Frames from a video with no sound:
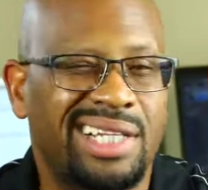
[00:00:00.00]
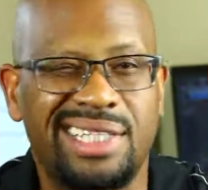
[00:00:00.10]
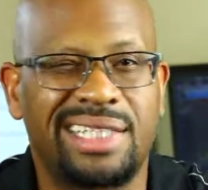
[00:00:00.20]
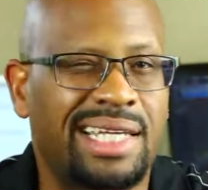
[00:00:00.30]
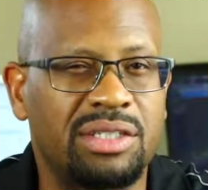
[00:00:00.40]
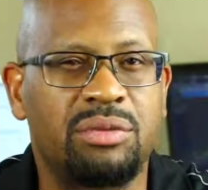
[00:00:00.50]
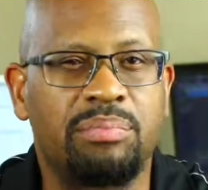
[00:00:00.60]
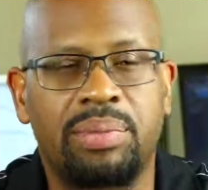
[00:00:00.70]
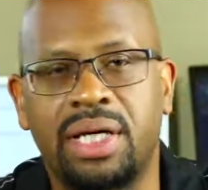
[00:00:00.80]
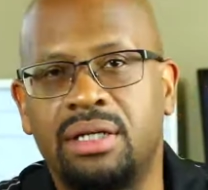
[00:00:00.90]
Click that little
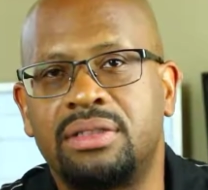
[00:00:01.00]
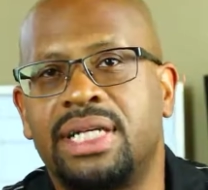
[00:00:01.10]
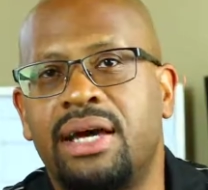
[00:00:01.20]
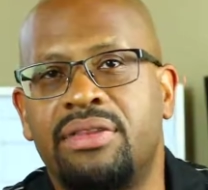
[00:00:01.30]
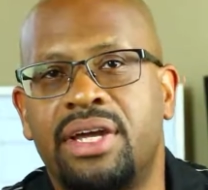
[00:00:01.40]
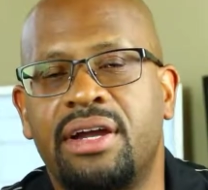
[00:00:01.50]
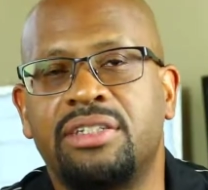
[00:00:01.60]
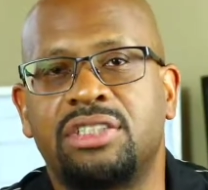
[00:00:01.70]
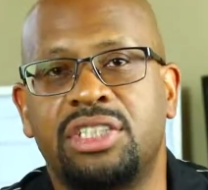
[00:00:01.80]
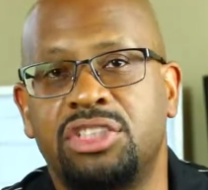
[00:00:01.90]
bell down there
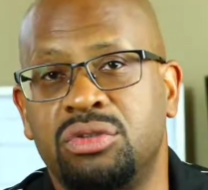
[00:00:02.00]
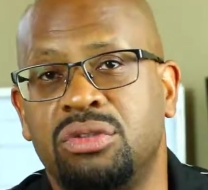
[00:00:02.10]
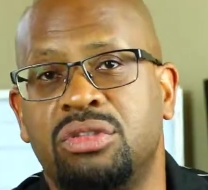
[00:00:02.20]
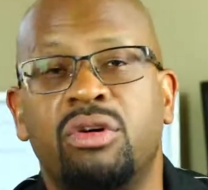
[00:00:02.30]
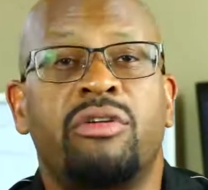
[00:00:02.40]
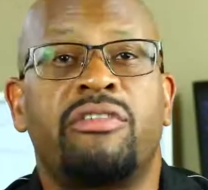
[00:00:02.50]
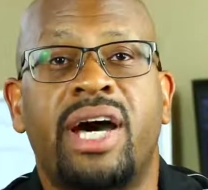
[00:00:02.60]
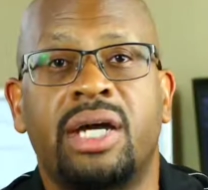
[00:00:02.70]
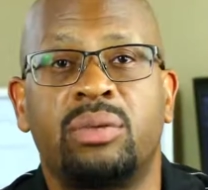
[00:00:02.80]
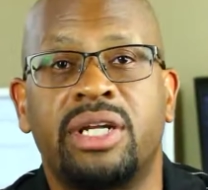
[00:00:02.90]
so that you are
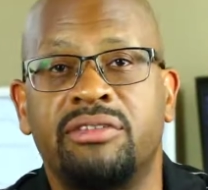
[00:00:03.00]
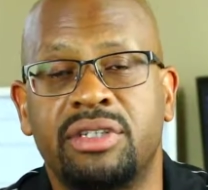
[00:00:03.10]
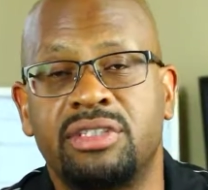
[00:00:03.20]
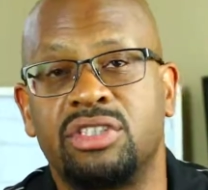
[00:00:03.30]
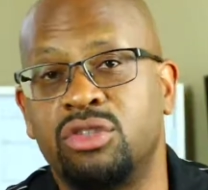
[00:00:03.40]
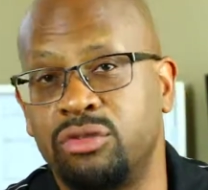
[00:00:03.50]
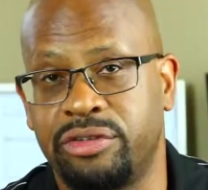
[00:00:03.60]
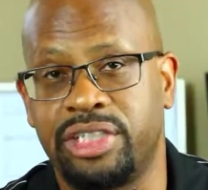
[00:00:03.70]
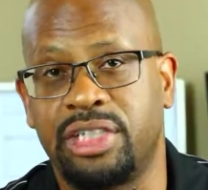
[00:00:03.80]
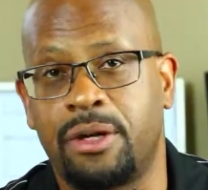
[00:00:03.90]
notified whenever there's a new
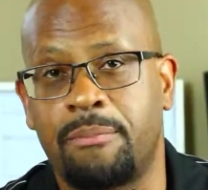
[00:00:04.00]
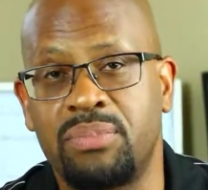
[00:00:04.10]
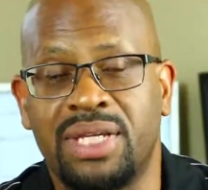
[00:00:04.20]
video.